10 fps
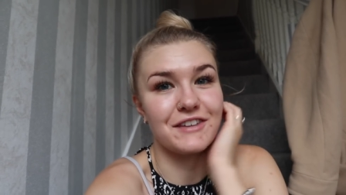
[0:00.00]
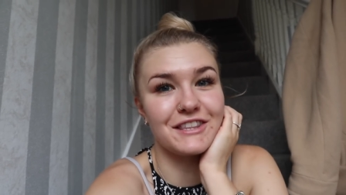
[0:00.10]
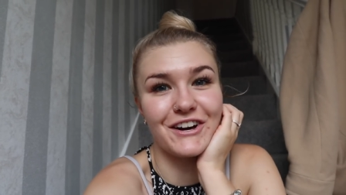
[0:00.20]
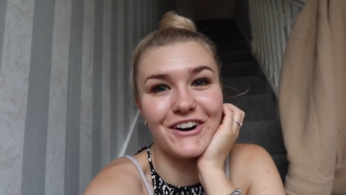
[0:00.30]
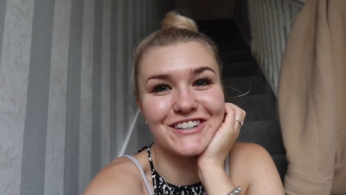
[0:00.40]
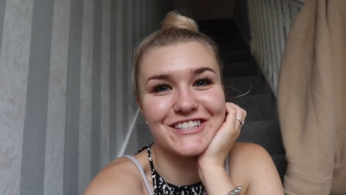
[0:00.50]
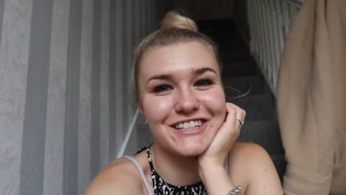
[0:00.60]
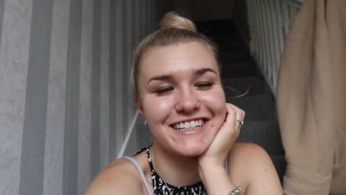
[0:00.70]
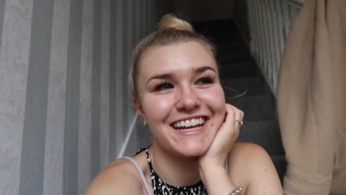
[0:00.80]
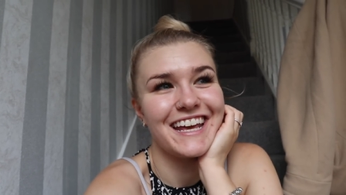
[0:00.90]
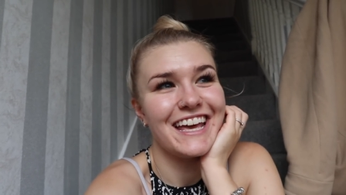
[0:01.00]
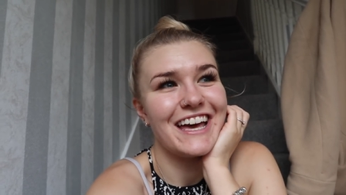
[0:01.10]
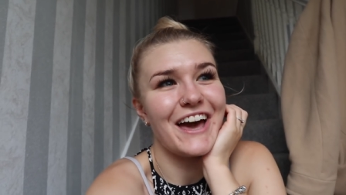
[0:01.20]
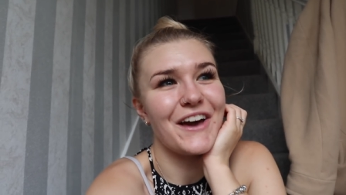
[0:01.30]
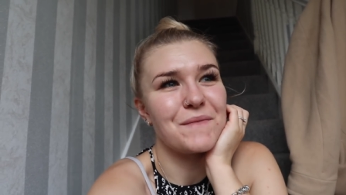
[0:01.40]
in the garden
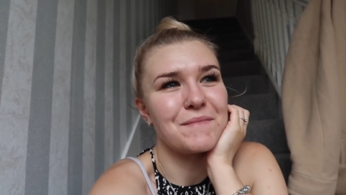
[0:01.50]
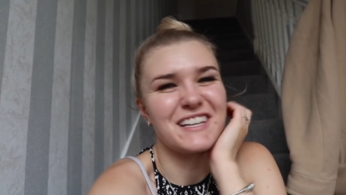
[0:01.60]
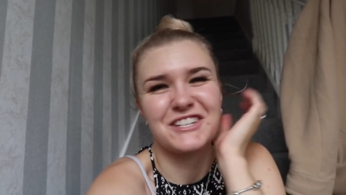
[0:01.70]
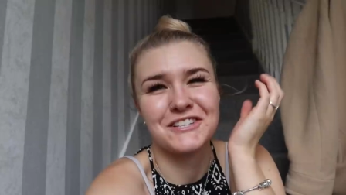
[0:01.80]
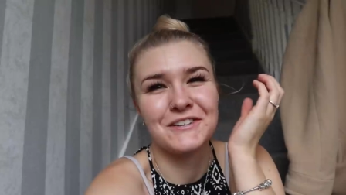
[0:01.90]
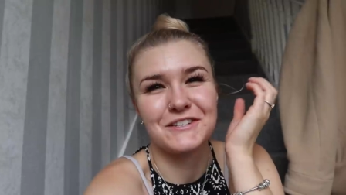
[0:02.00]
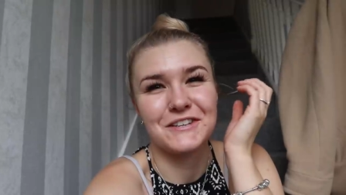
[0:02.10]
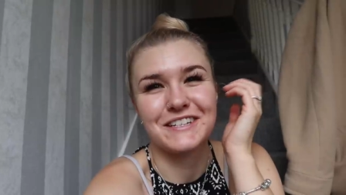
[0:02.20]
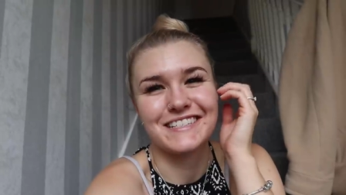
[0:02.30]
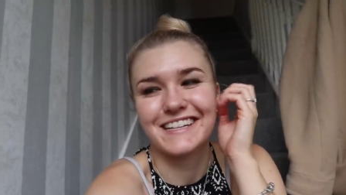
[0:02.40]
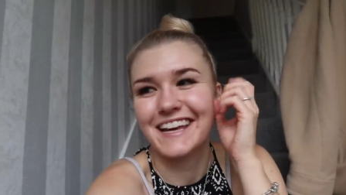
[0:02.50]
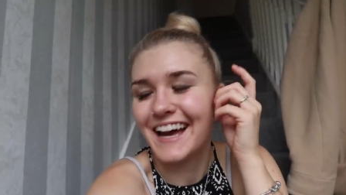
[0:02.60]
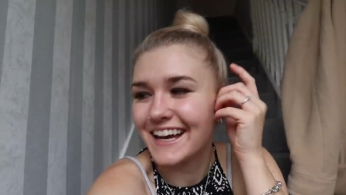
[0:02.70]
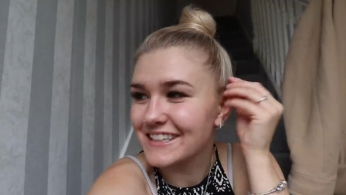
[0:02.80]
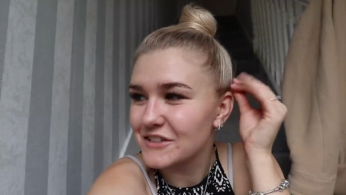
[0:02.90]
um, it just looks good doesn't it
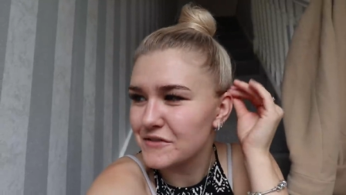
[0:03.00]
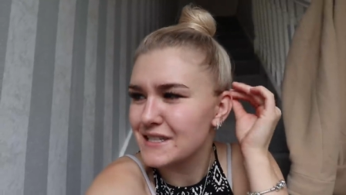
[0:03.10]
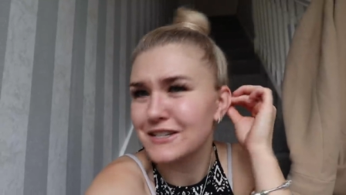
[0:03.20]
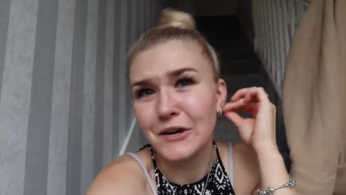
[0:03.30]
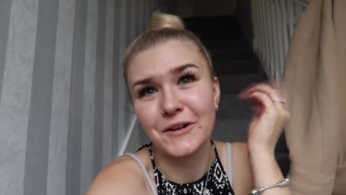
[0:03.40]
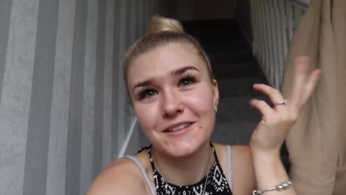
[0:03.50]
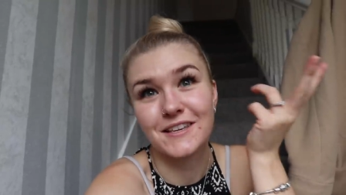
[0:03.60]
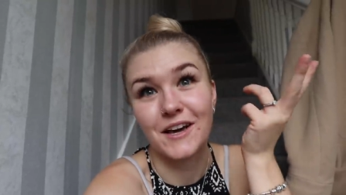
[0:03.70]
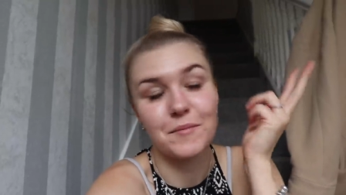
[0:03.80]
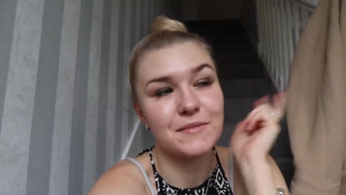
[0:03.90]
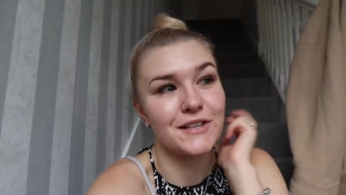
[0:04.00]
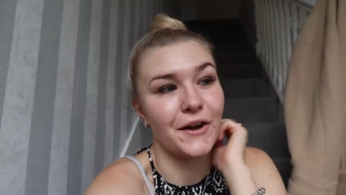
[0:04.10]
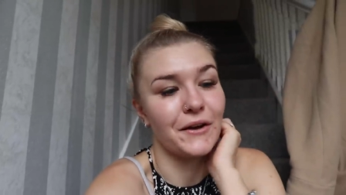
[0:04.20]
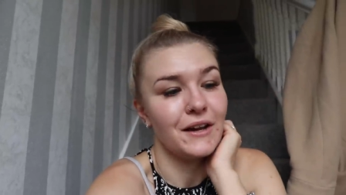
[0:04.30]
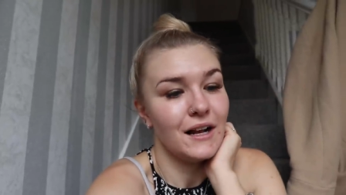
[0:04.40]
and obviously donuts are yum so
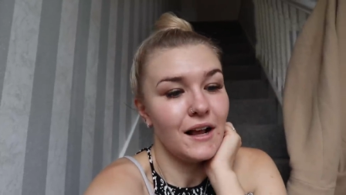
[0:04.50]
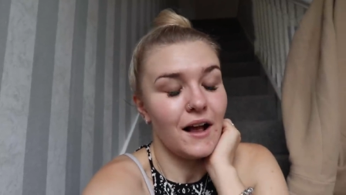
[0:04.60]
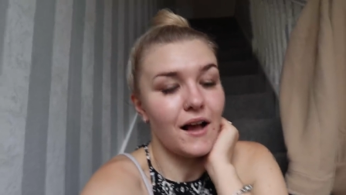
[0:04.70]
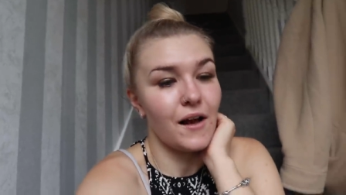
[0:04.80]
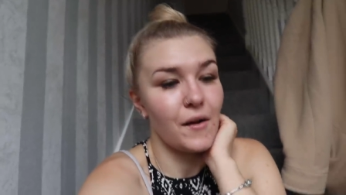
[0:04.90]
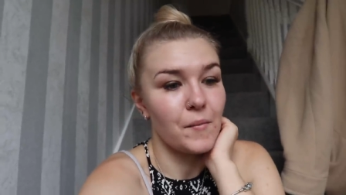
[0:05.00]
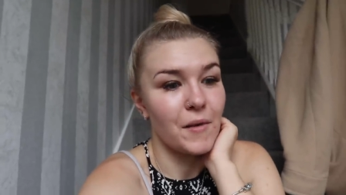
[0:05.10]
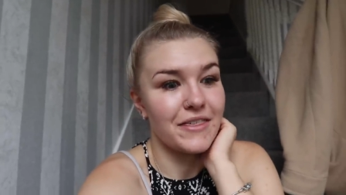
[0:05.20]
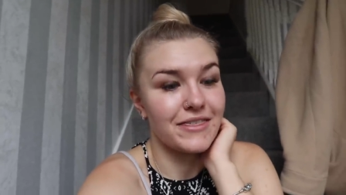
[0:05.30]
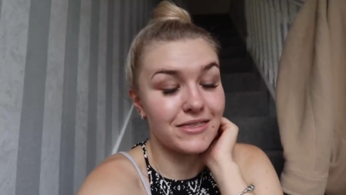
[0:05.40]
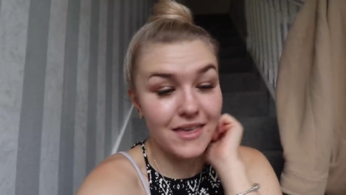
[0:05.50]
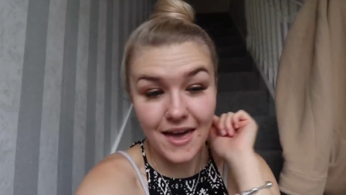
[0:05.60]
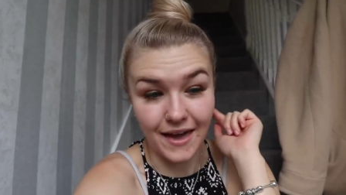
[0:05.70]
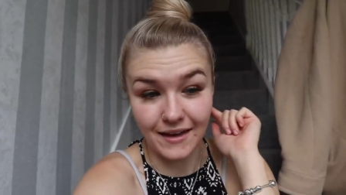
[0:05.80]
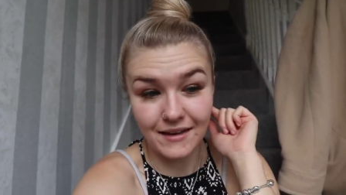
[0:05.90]
um, I
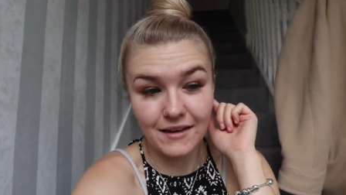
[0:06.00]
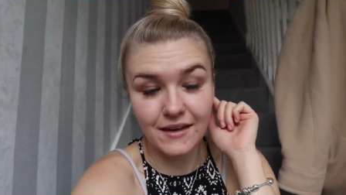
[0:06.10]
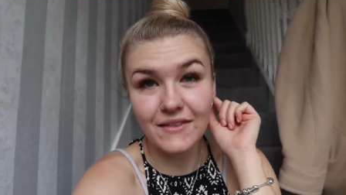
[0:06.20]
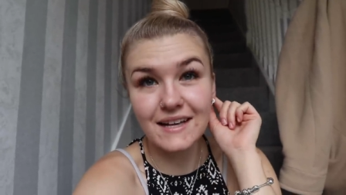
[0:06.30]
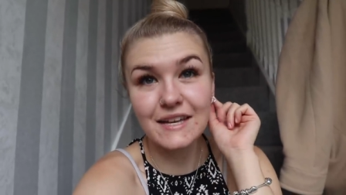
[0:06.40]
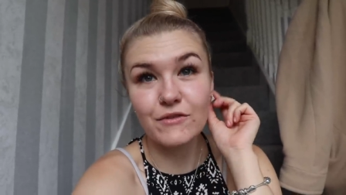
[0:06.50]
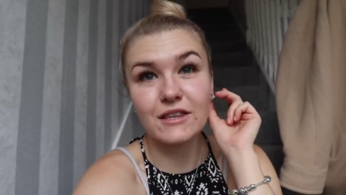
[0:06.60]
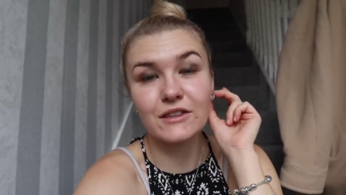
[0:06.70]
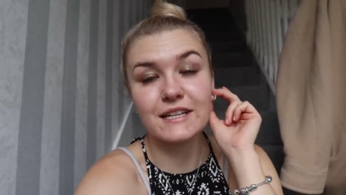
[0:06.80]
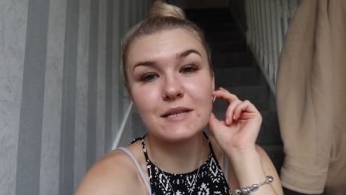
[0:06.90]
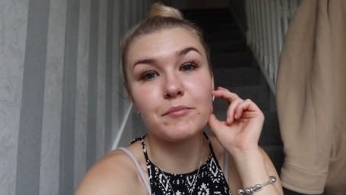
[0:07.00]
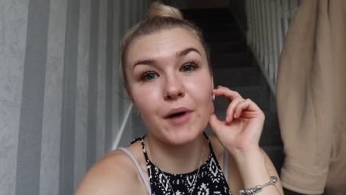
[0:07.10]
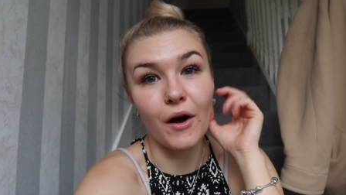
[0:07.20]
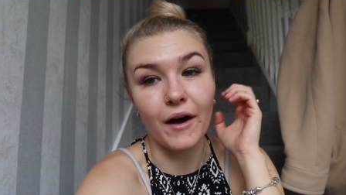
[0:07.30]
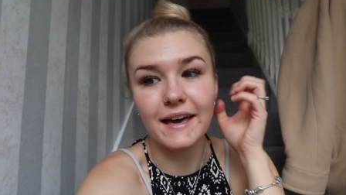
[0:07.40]
think that's everything that I need to
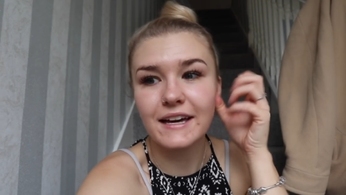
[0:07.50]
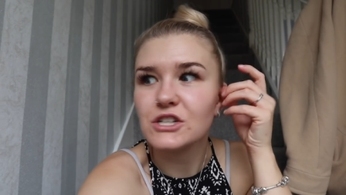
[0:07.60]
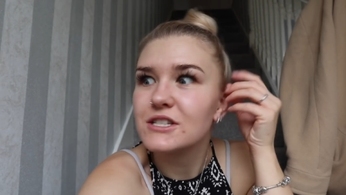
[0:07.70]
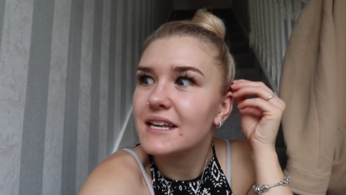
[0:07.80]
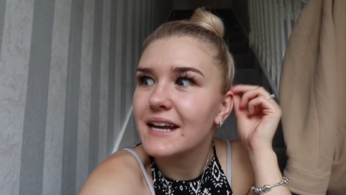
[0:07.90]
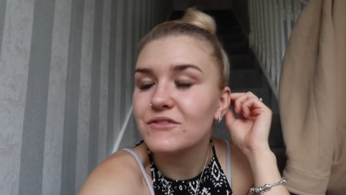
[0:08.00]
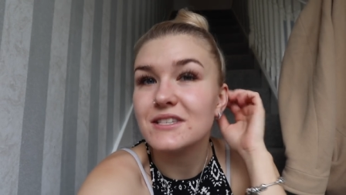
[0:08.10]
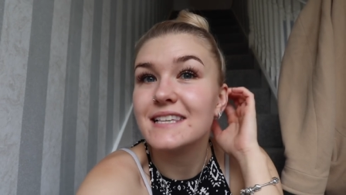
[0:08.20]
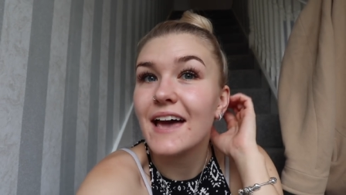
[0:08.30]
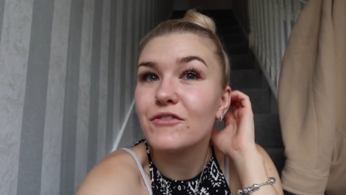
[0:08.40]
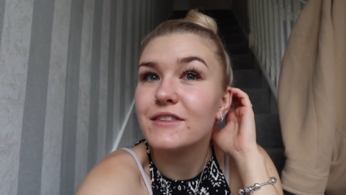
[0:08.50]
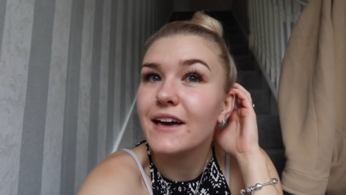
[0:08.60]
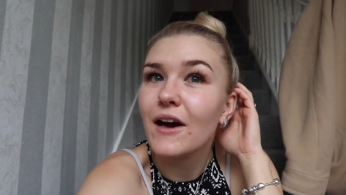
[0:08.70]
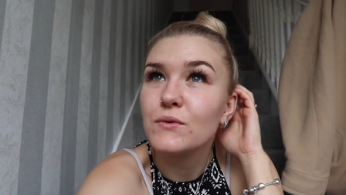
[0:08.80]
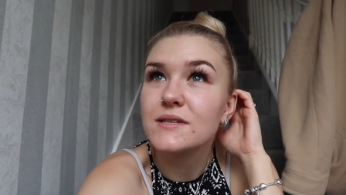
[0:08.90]
buy I just then have to set
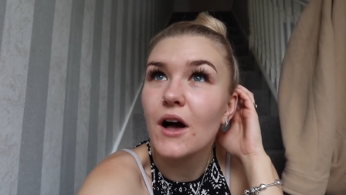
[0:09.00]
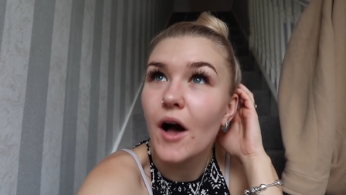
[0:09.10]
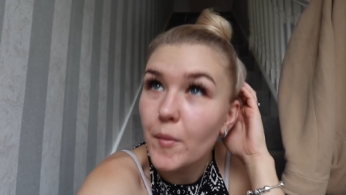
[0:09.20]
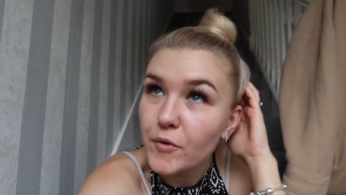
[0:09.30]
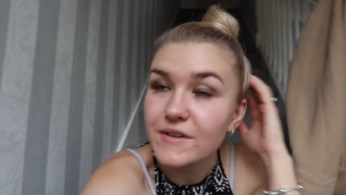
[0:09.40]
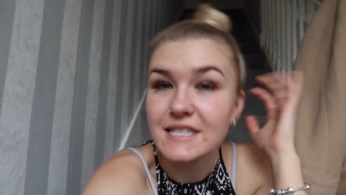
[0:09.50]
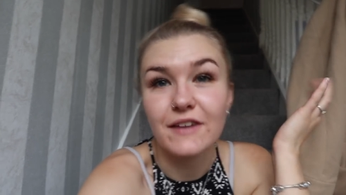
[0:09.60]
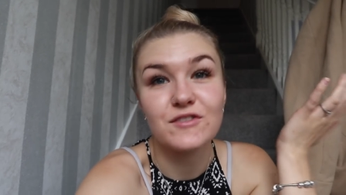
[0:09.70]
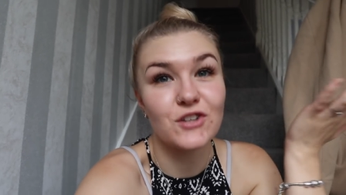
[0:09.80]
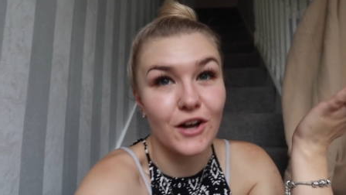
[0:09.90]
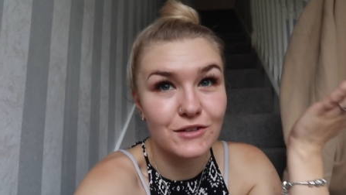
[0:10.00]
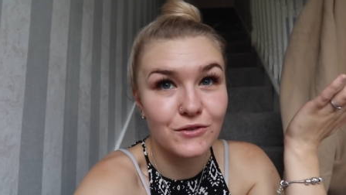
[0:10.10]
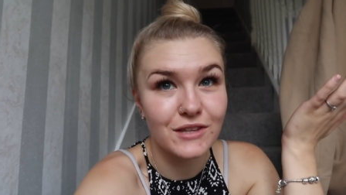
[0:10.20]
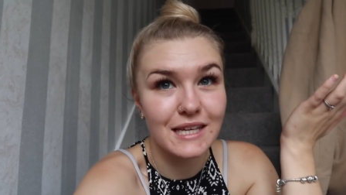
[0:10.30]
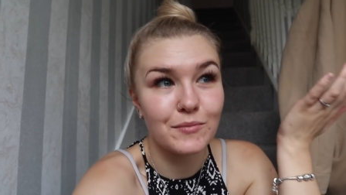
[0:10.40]
everything else up obviously I've started
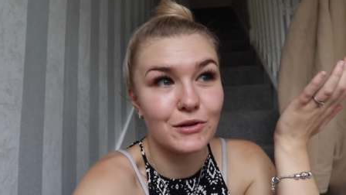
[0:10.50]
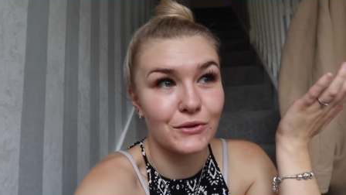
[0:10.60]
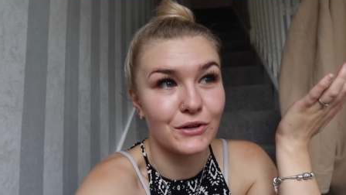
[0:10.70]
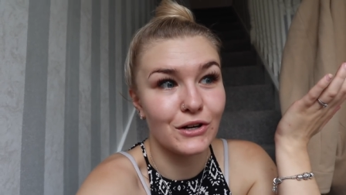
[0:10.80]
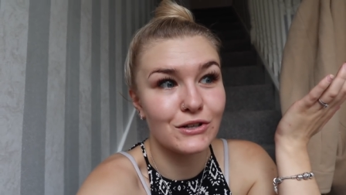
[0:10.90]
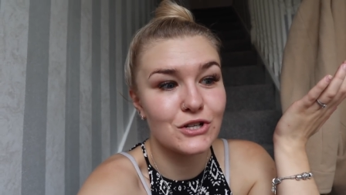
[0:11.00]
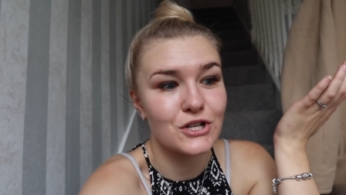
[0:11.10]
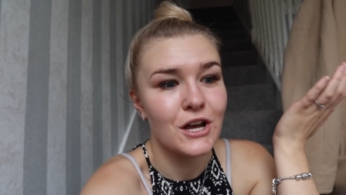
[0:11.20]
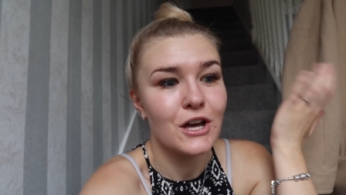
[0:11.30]
on the balloon arch